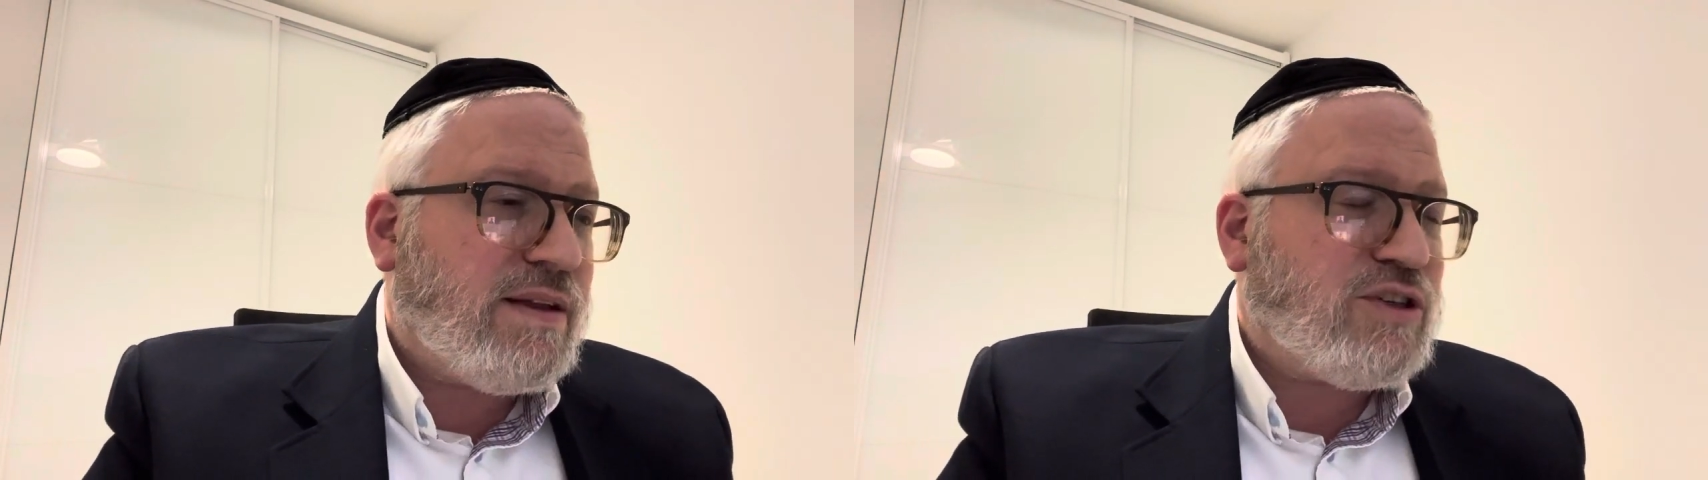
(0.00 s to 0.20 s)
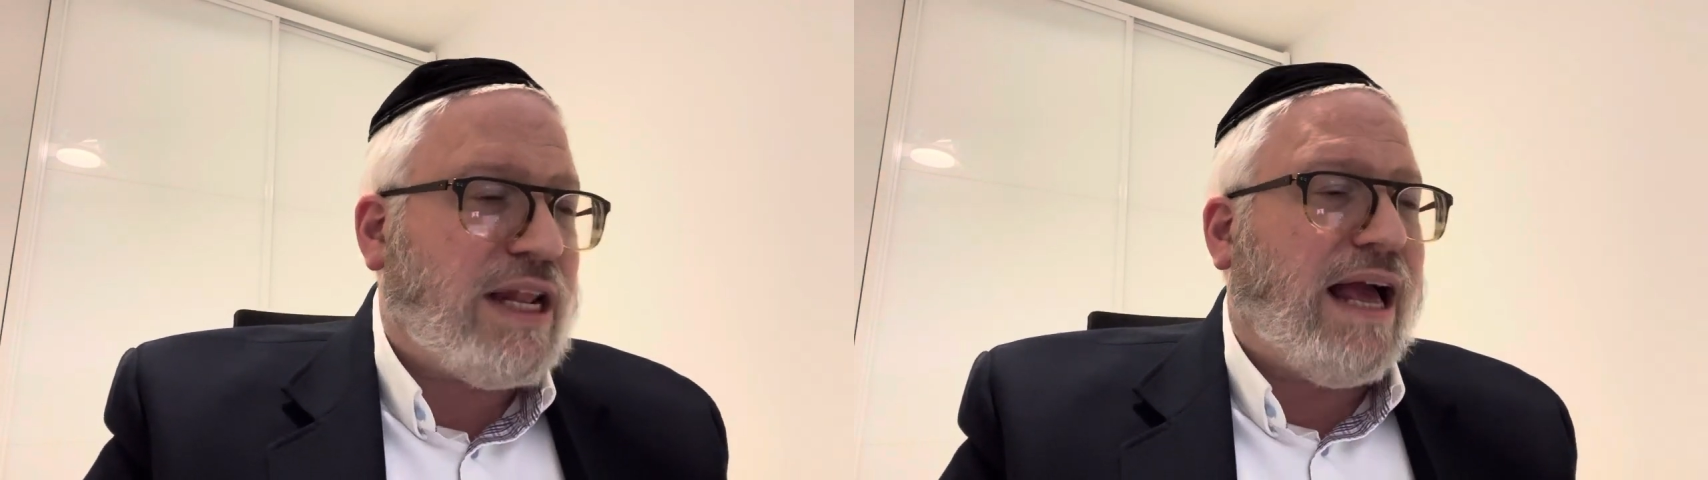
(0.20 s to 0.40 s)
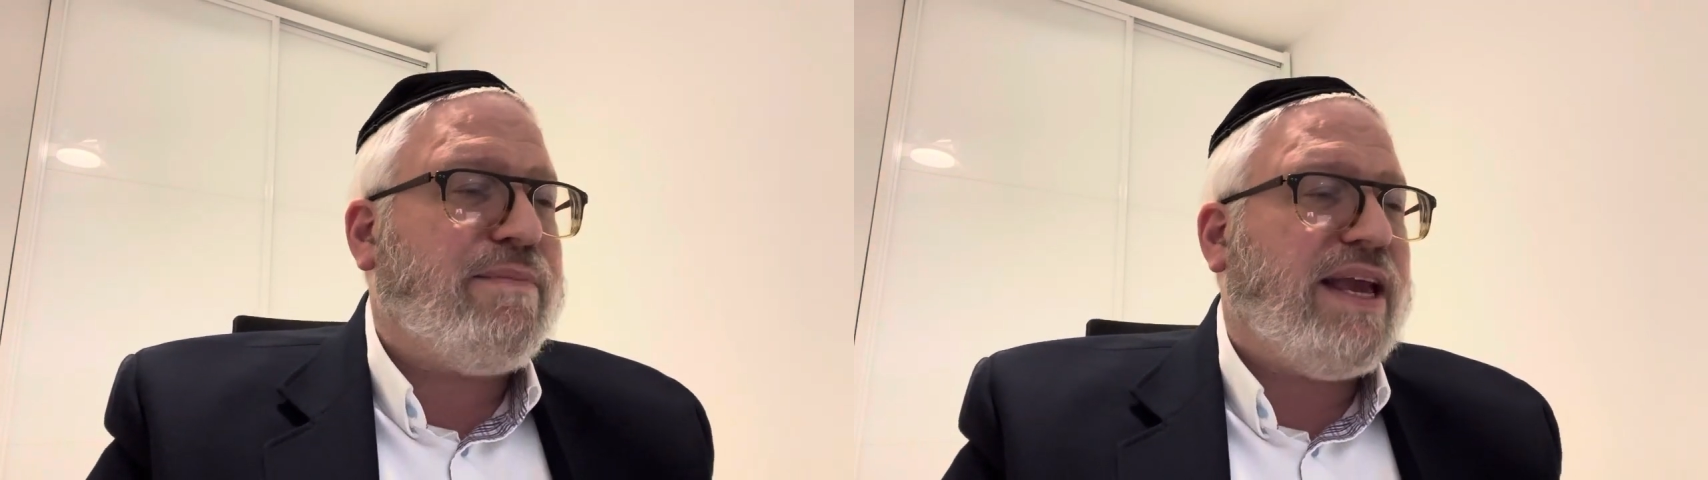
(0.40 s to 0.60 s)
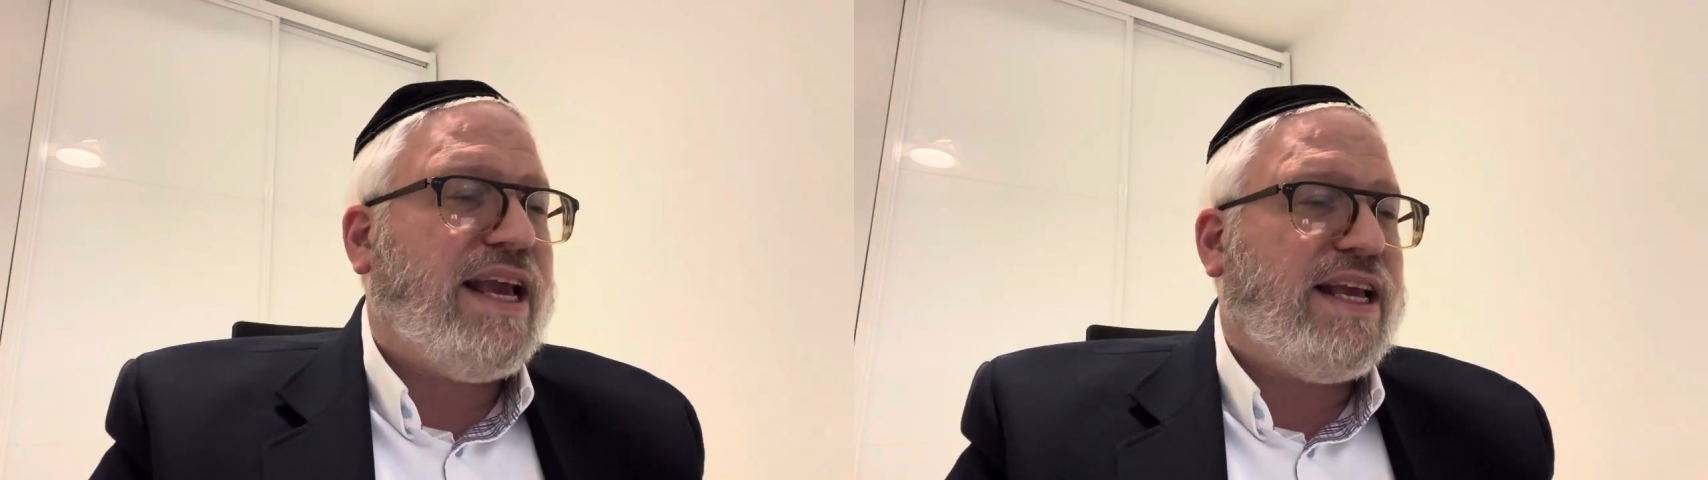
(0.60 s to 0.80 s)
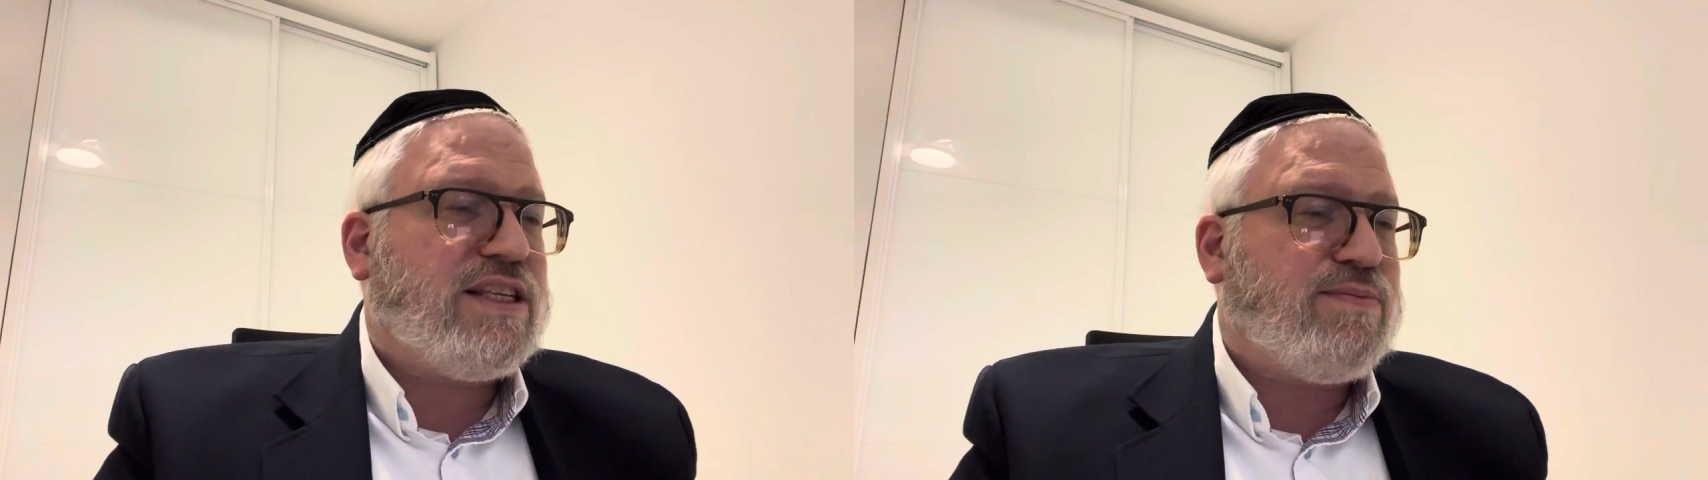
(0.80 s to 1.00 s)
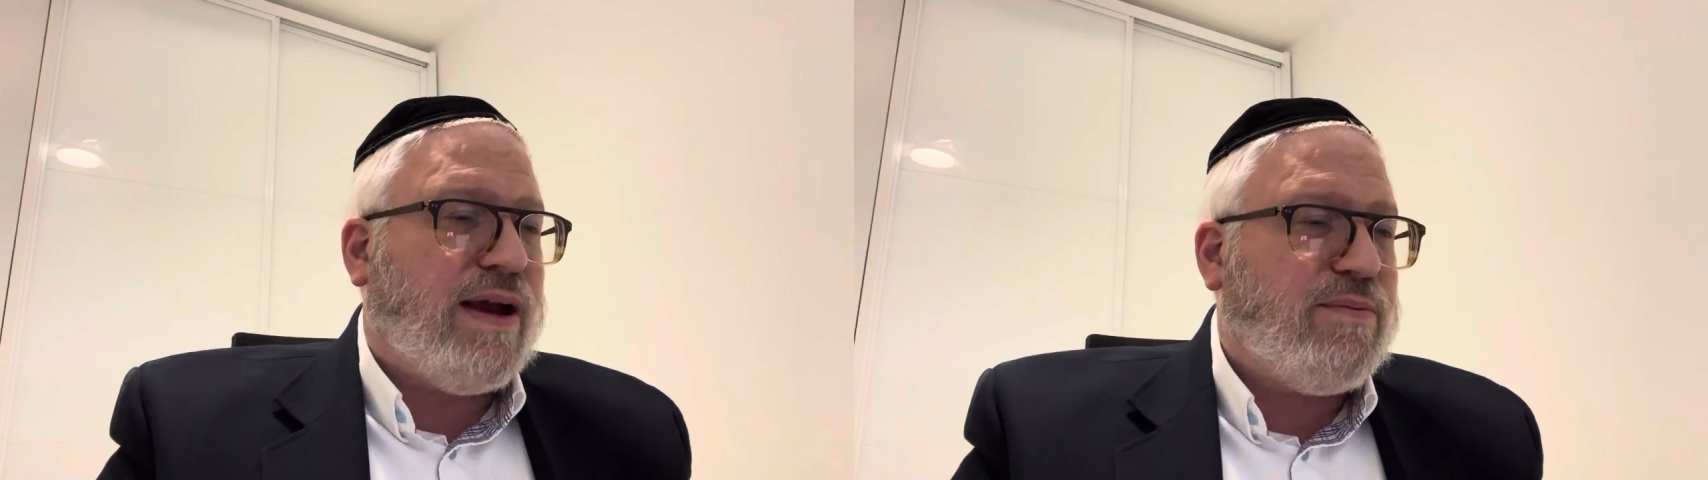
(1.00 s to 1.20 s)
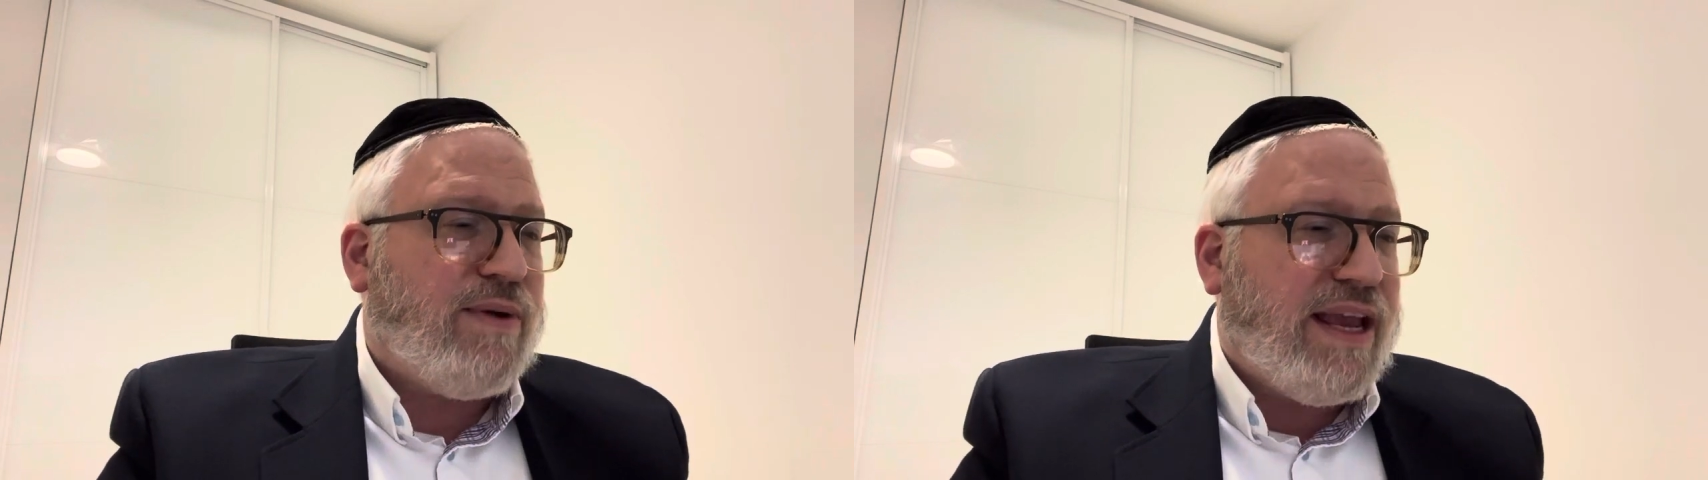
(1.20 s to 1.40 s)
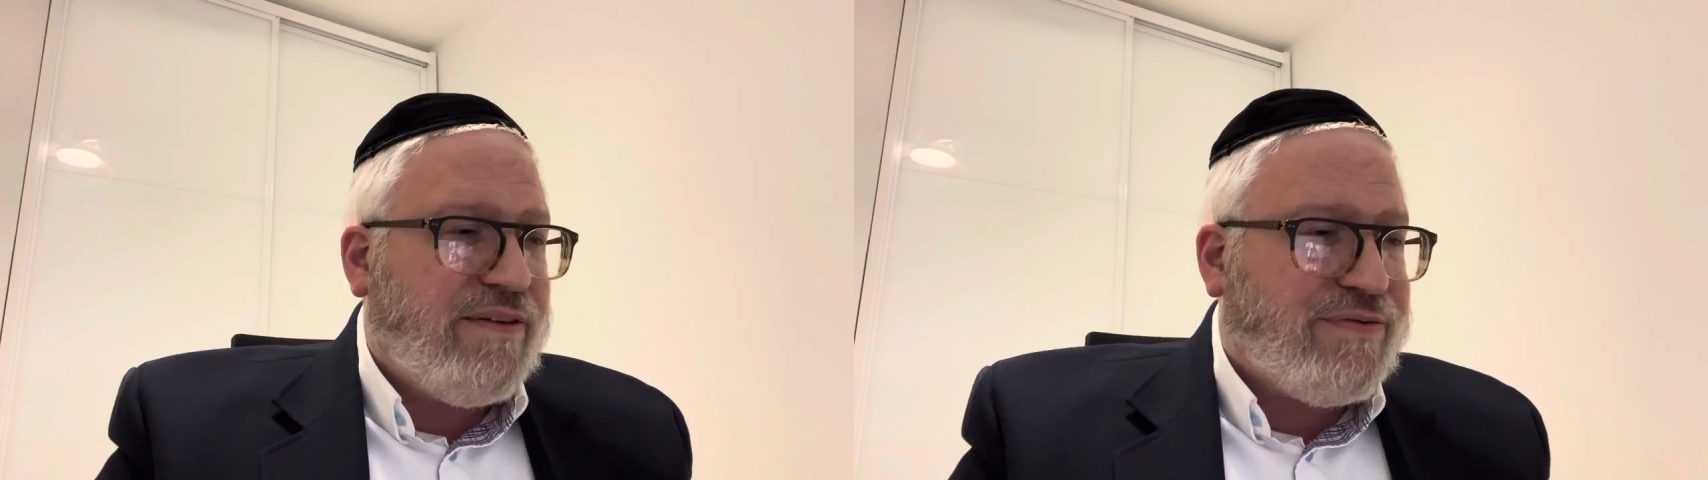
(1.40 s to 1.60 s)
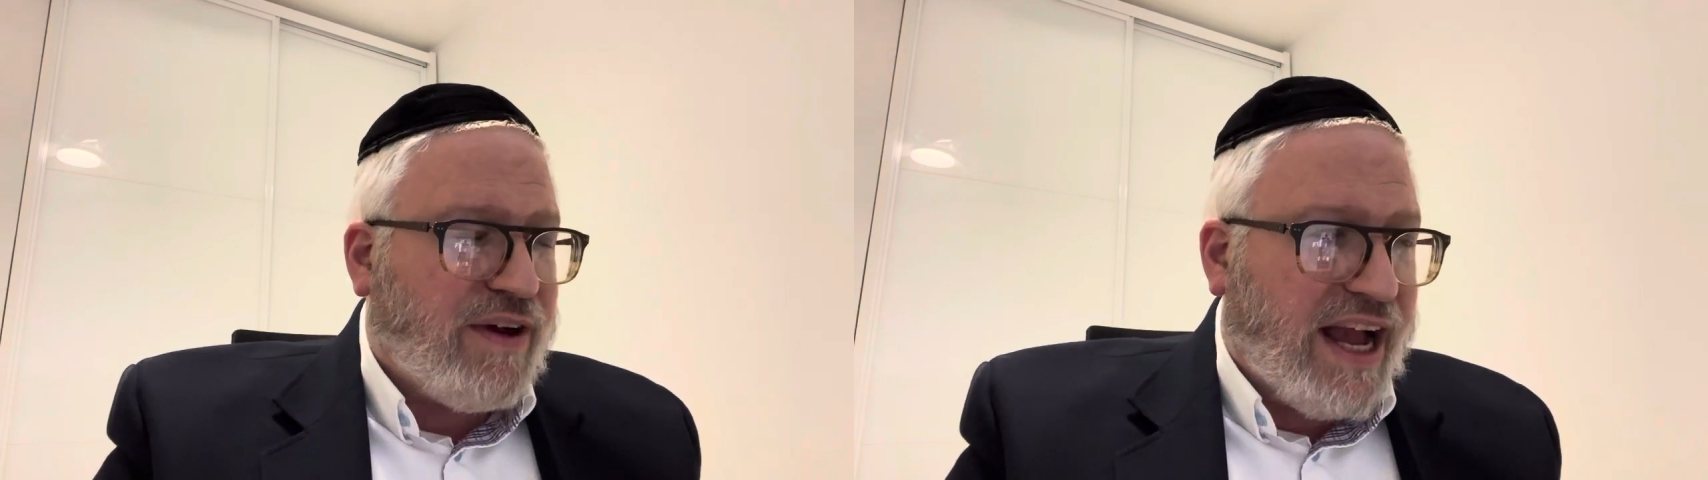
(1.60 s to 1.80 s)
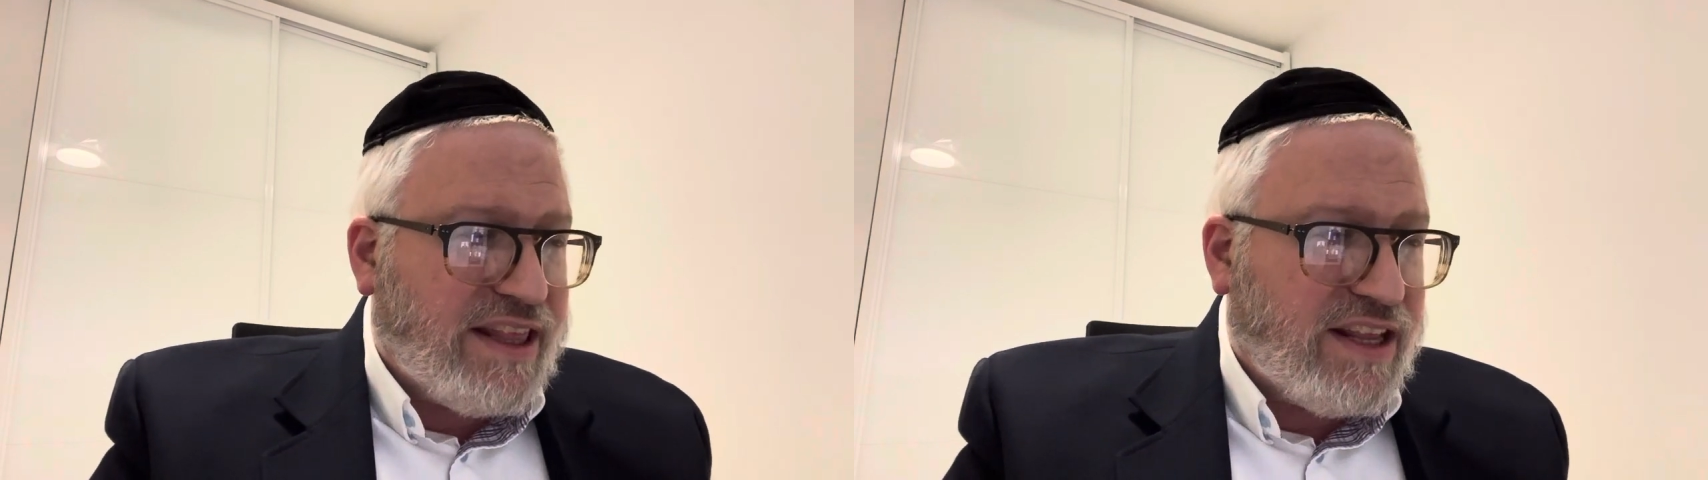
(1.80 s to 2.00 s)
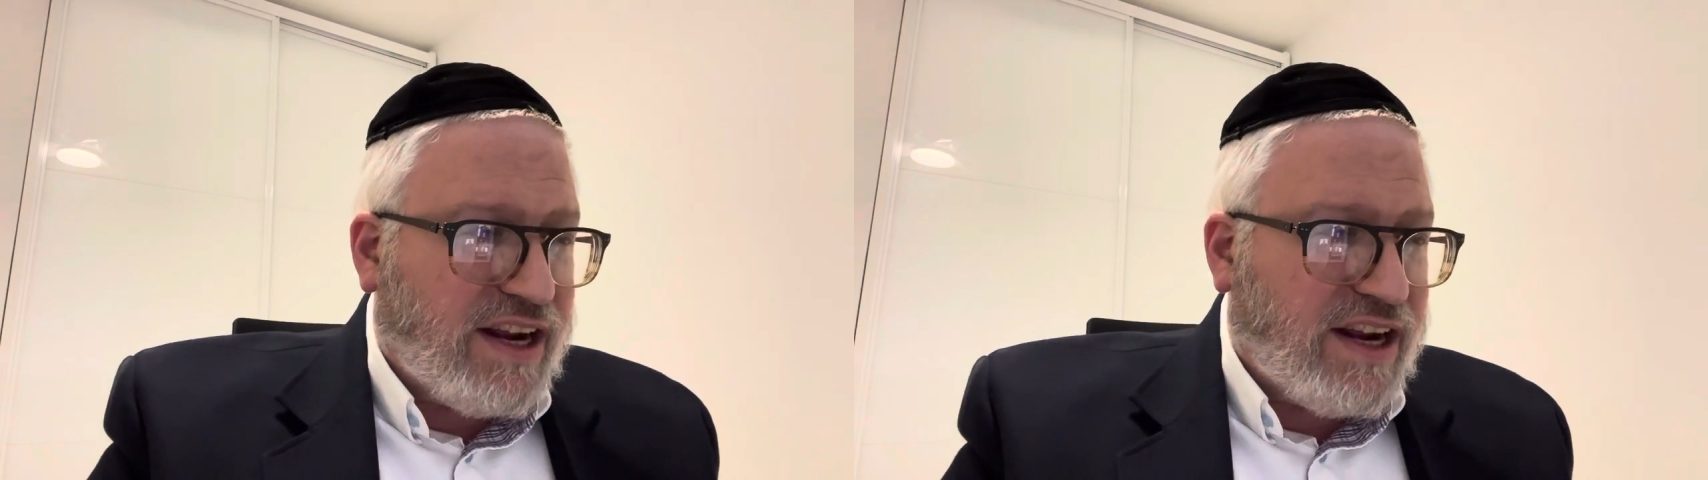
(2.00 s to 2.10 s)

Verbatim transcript: So that means when we find